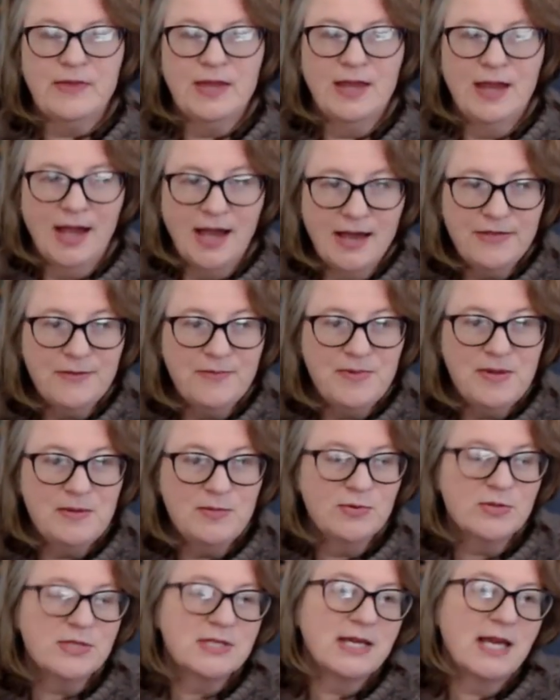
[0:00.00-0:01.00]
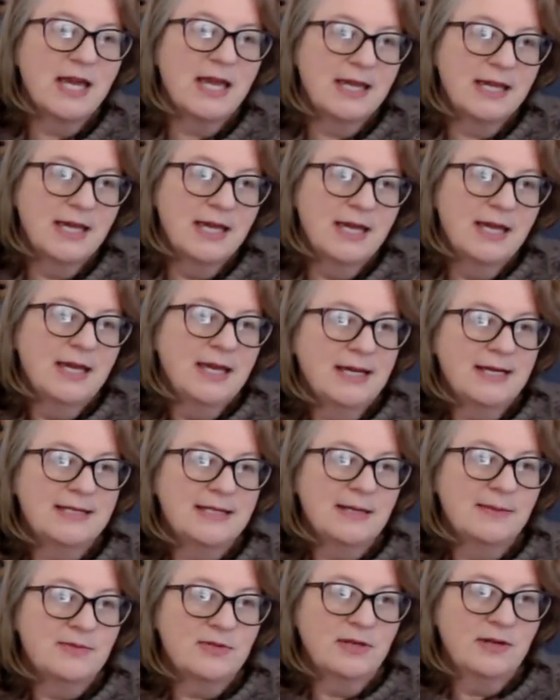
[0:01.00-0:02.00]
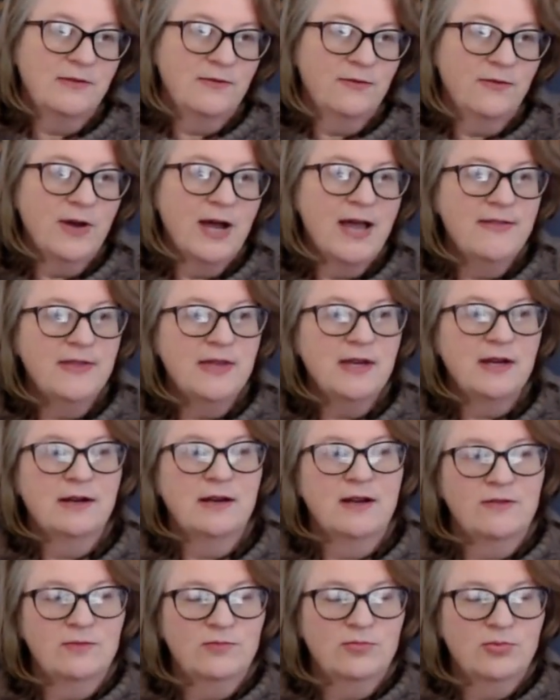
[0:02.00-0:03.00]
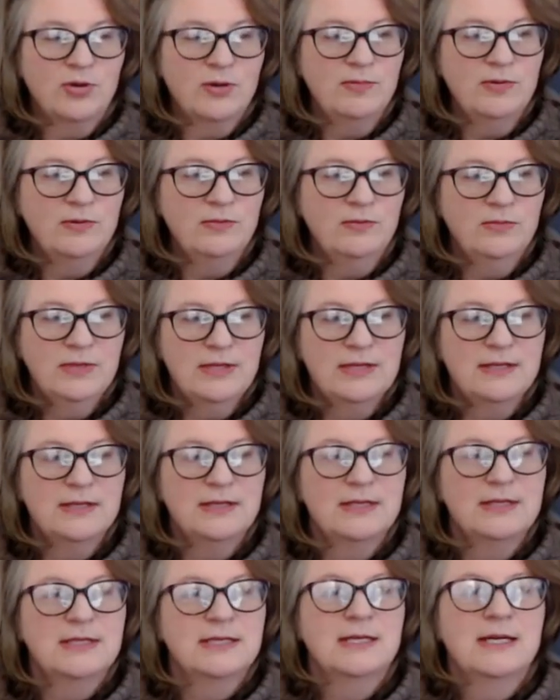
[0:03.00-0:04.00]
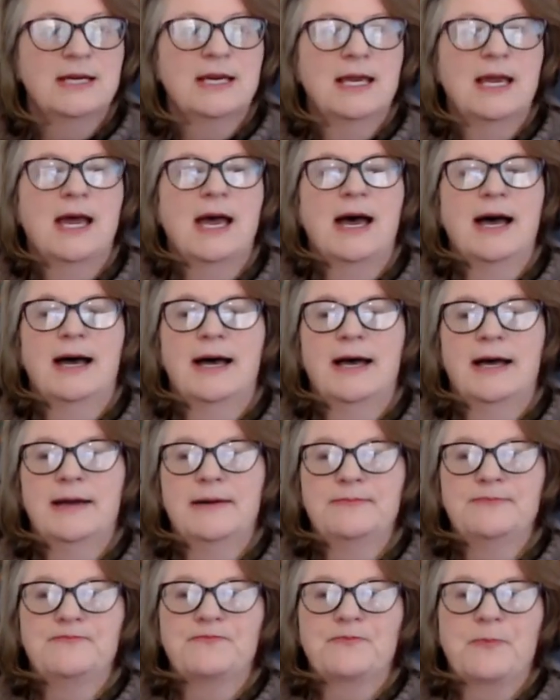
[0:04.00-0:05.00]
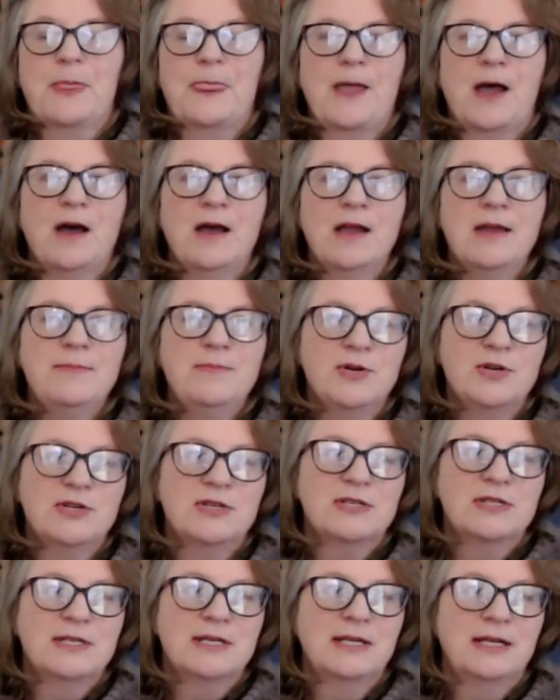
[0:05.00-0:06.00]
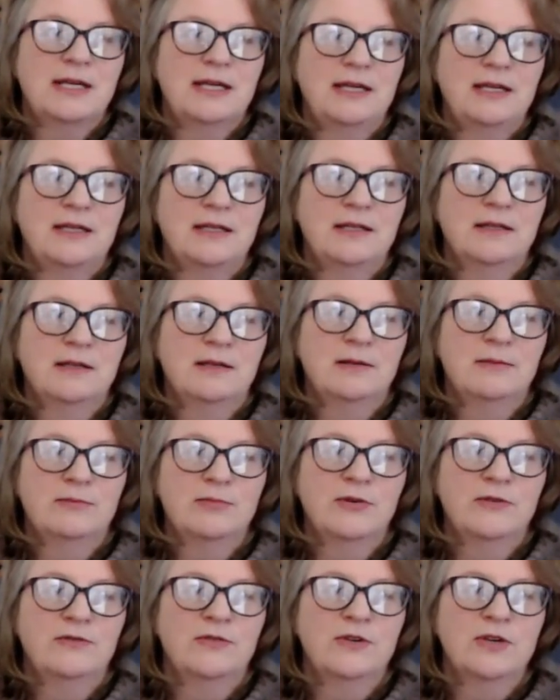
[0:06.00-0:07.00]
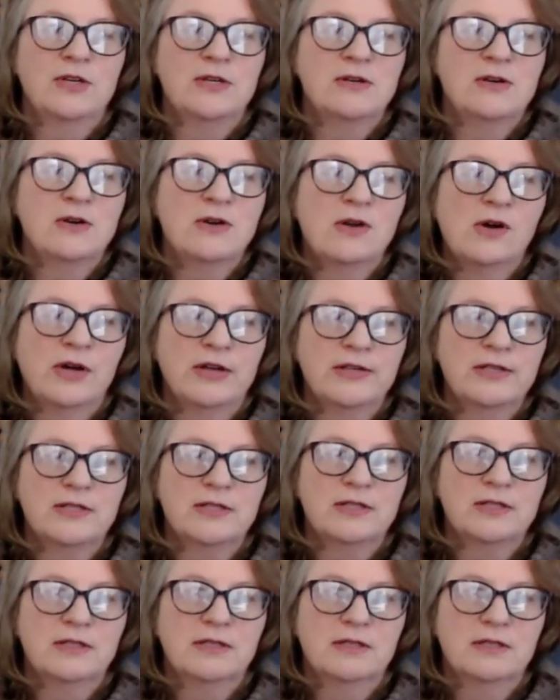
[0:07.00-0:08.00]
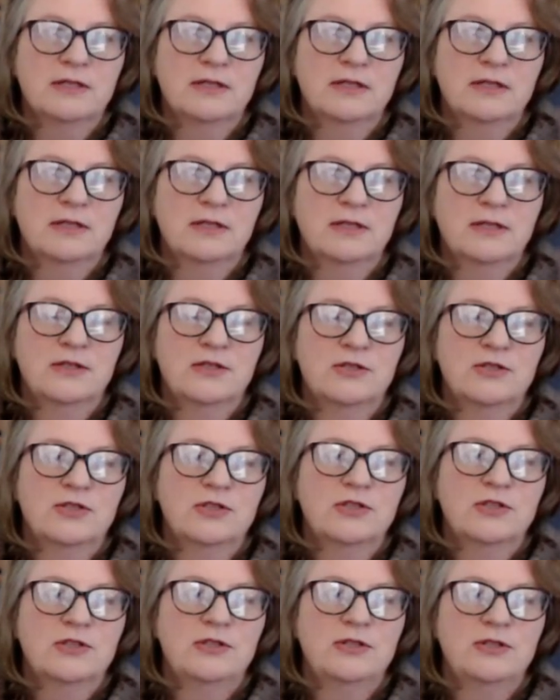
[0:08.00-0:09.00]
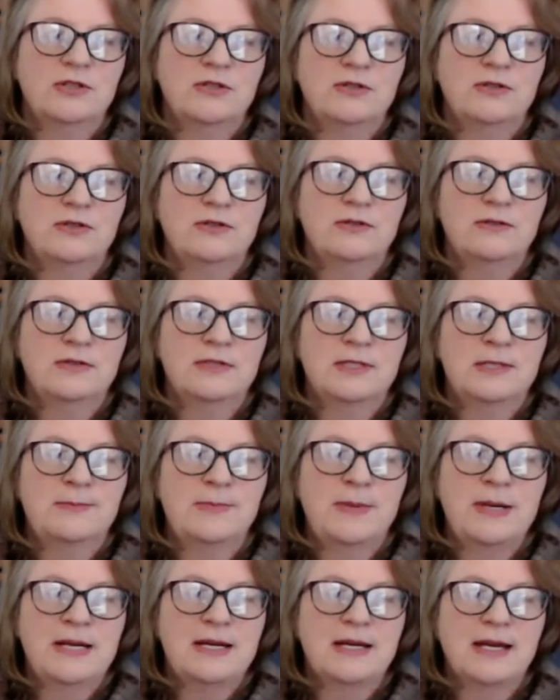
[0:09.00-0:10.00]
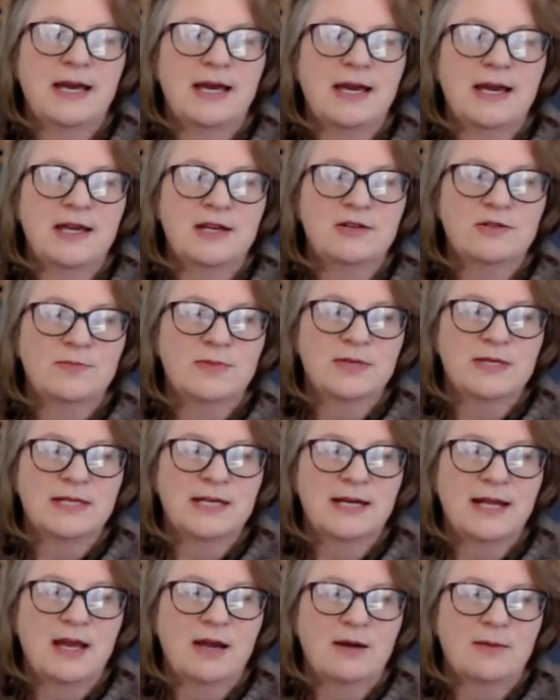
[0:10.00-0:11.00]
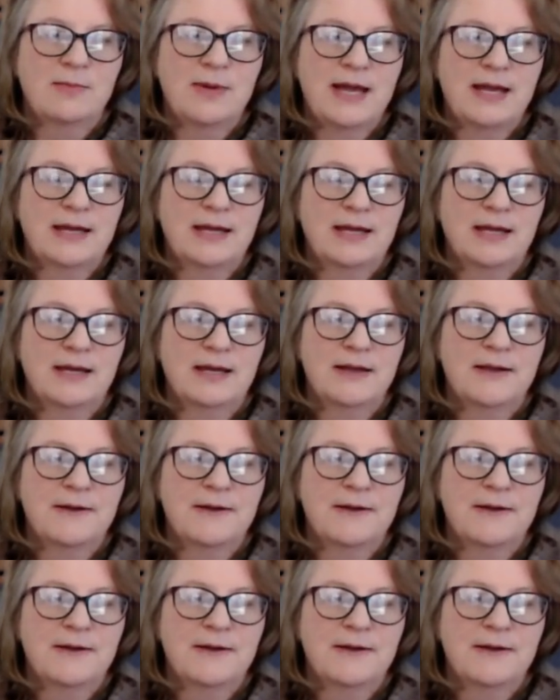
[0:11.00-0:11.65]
Other people will say it's absolutely fine, they don't have a problem with it. I personally prefer not to spin 100% alpaca